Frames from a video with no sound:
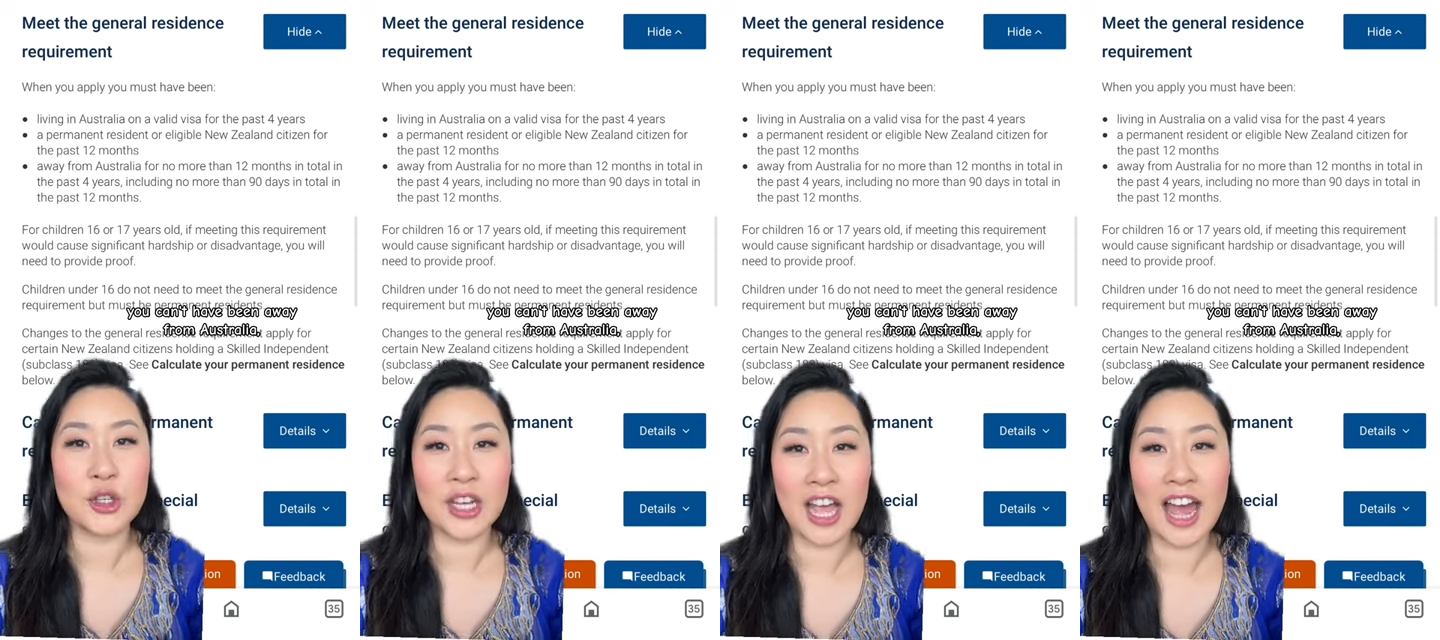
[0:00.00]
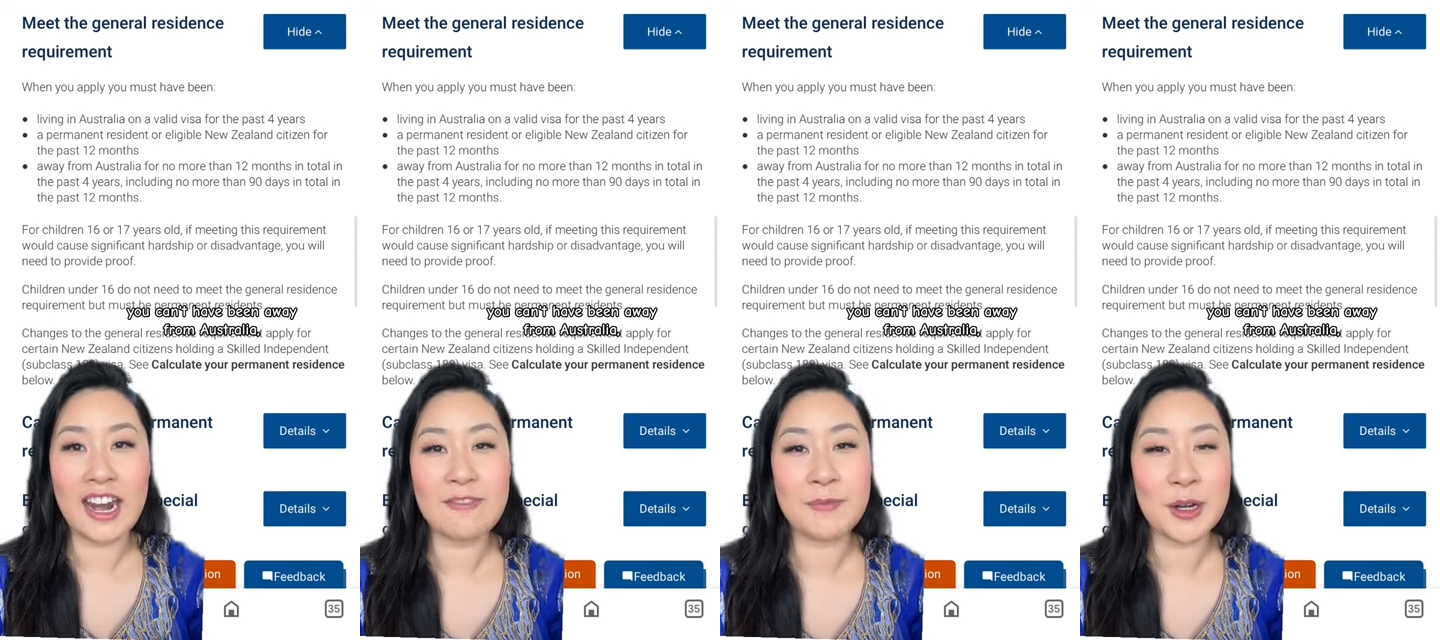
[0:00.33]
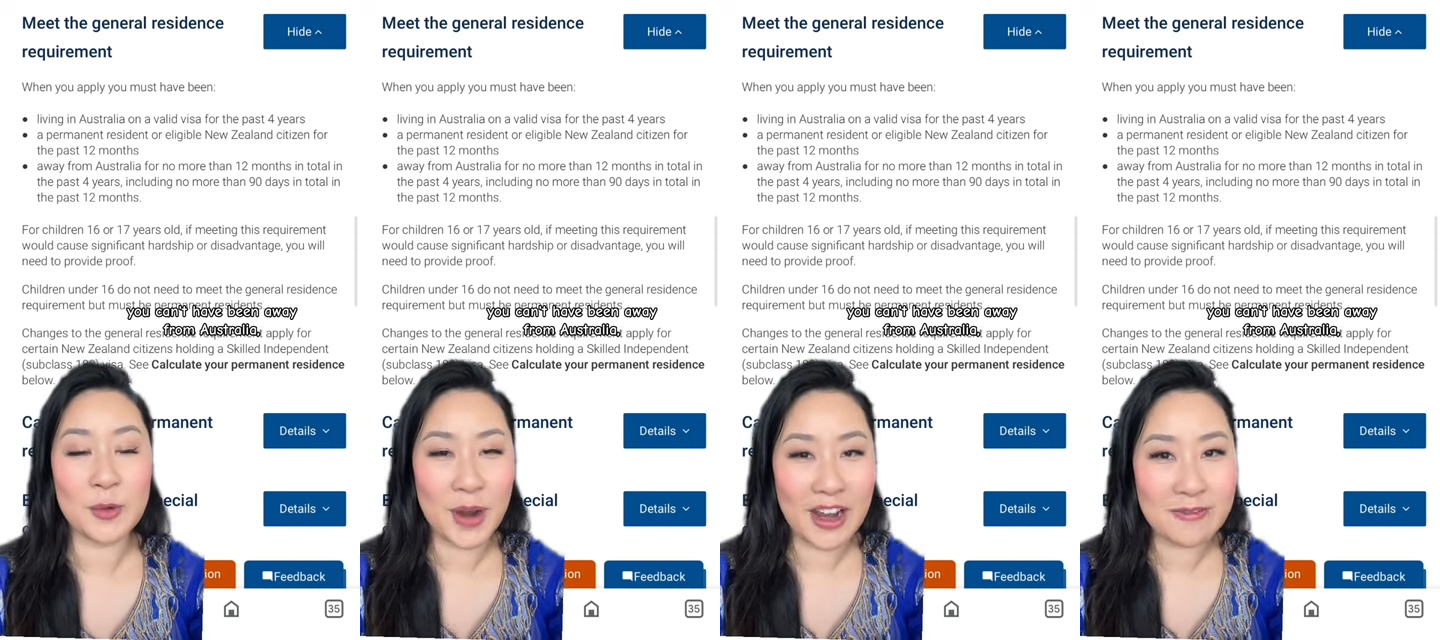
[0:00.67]
You can't have been
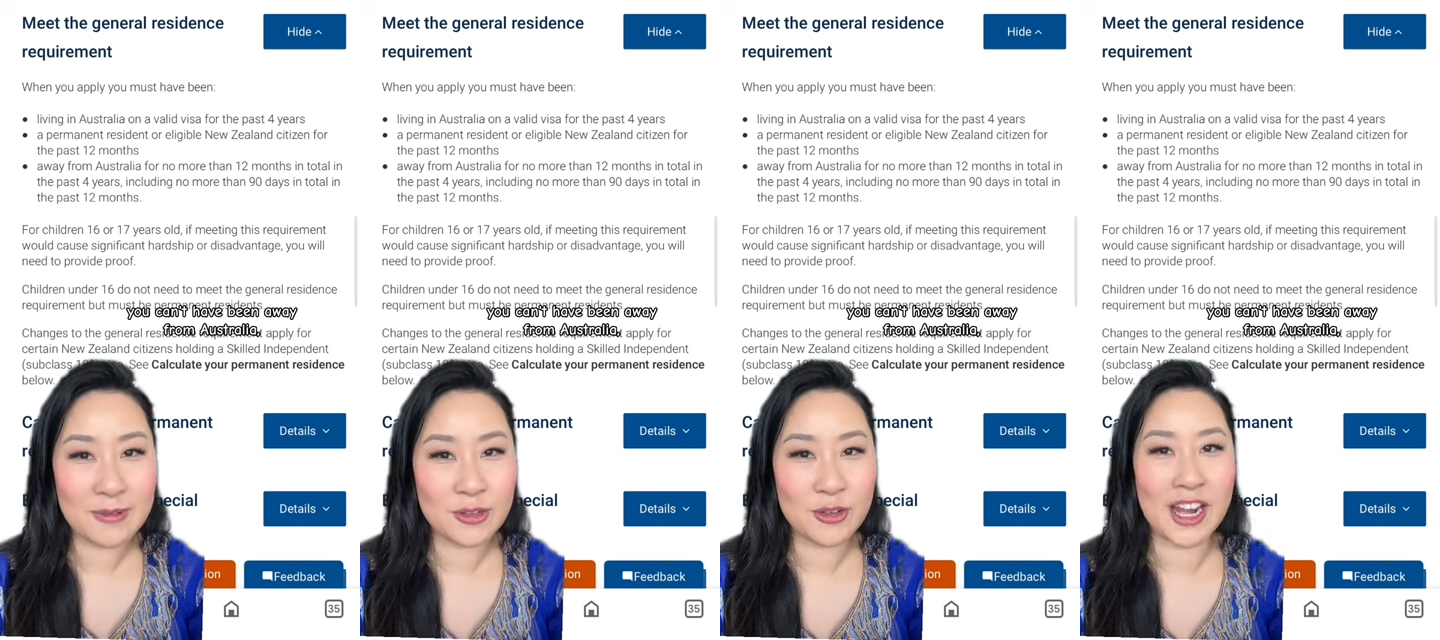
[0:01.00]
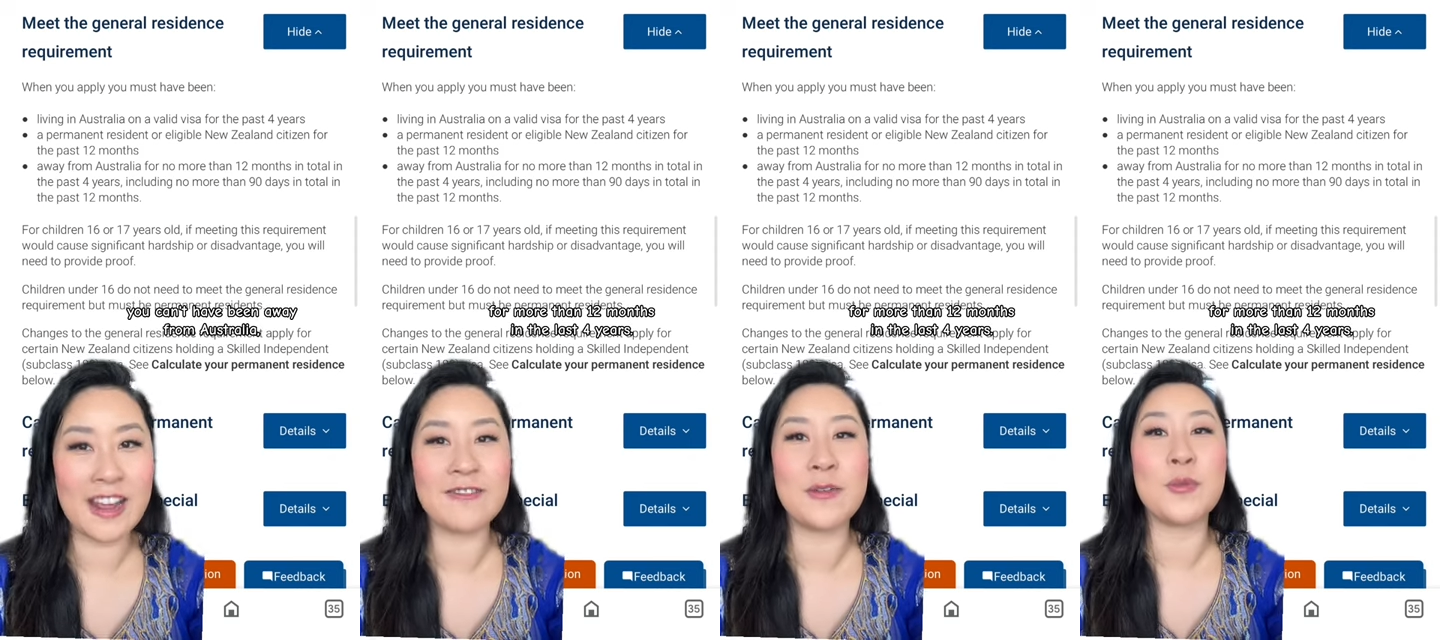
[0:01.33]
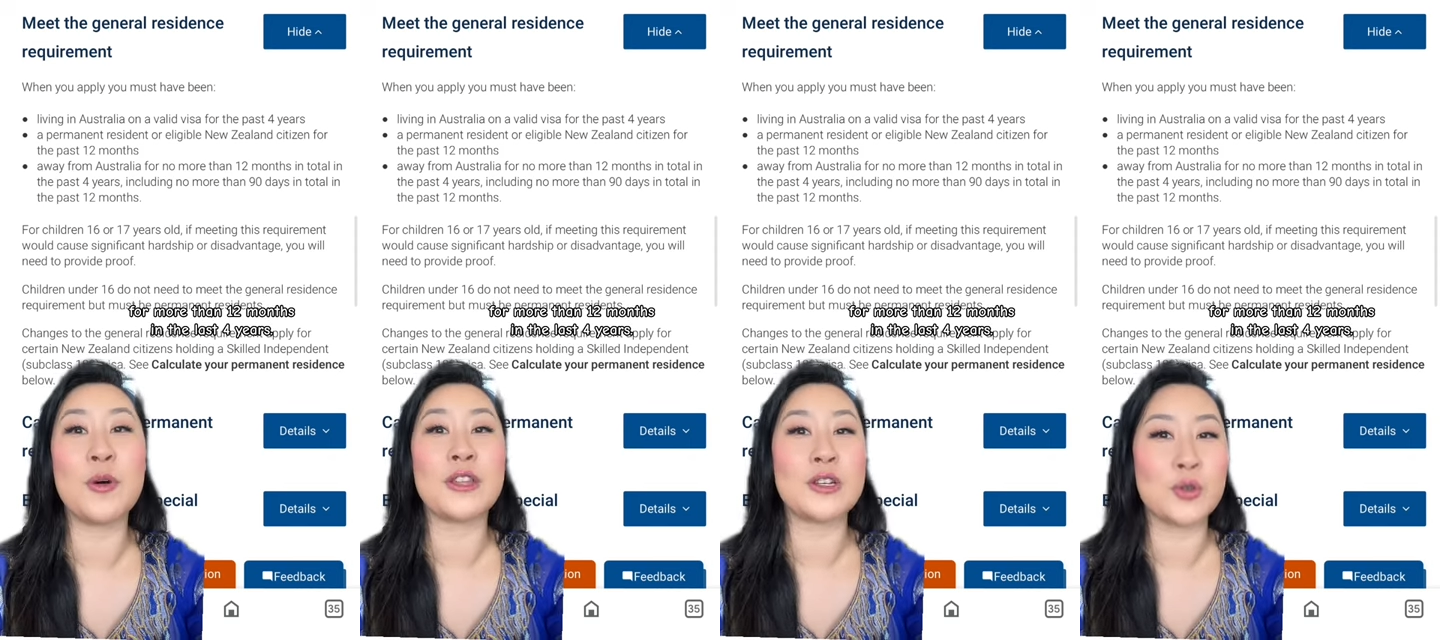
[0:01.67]
away from Australia for
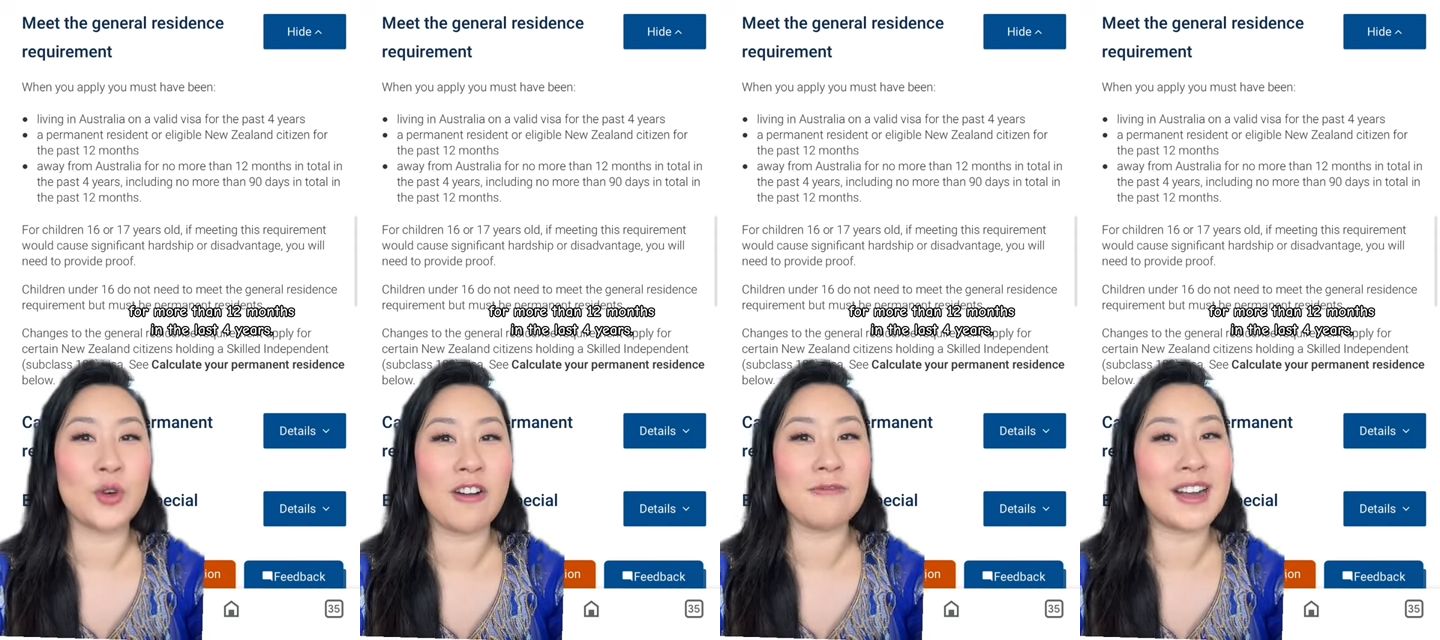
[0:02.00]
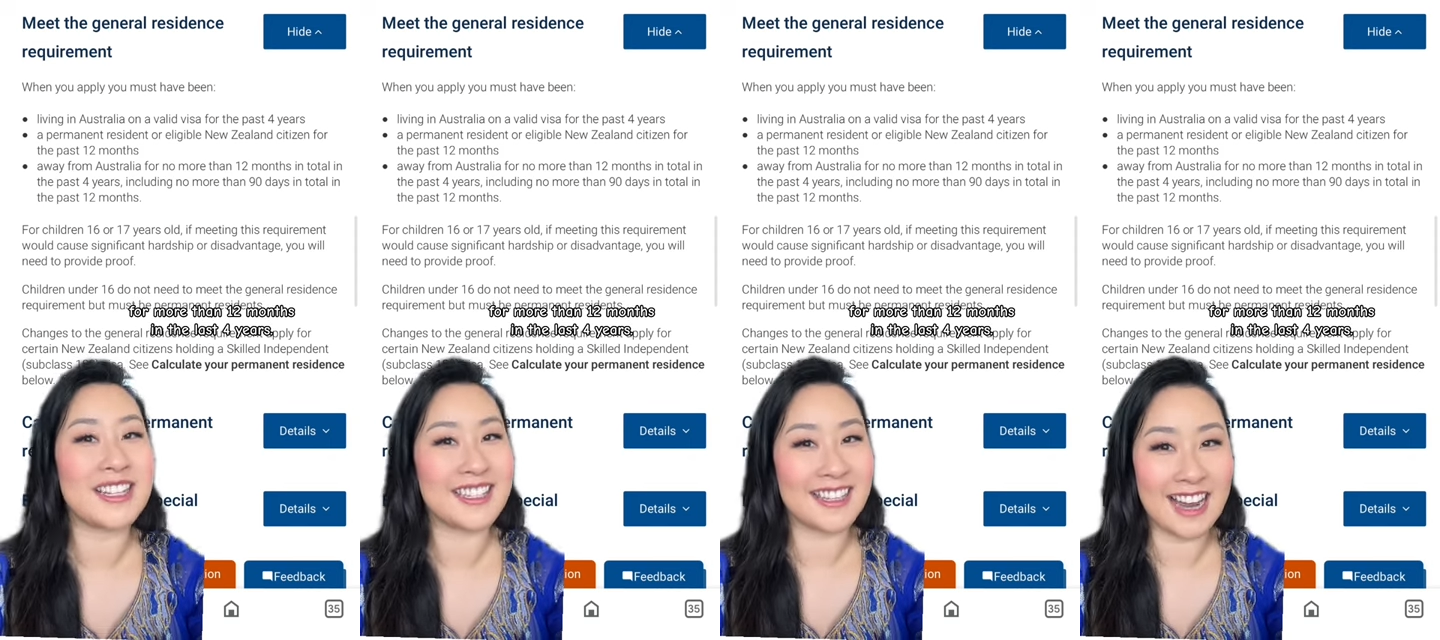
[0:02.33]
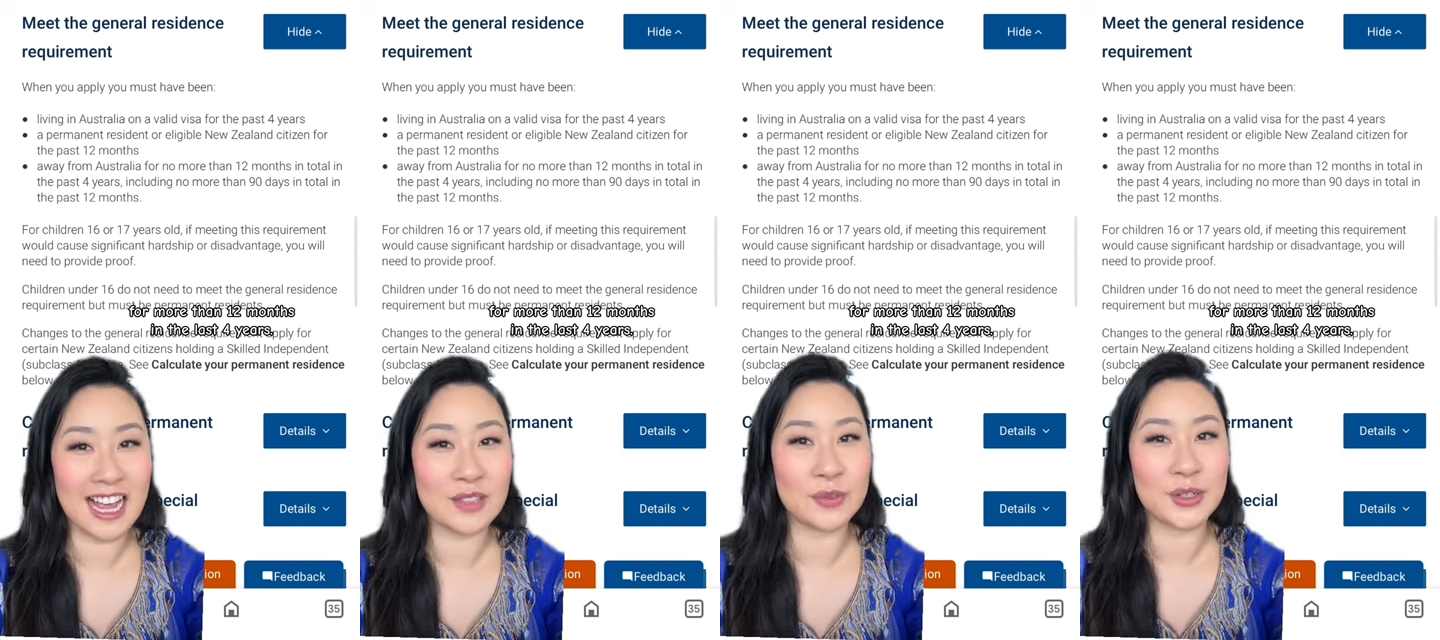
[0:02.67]
more than 12 months in the
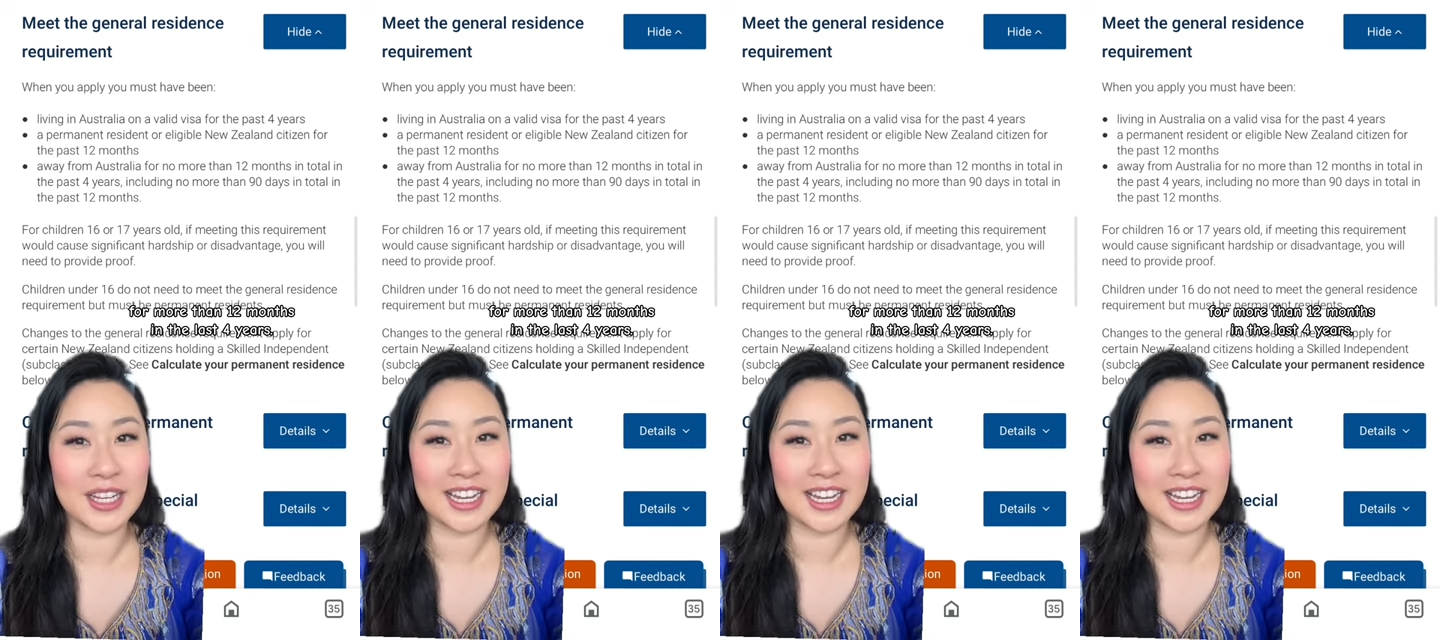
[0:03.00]
last 4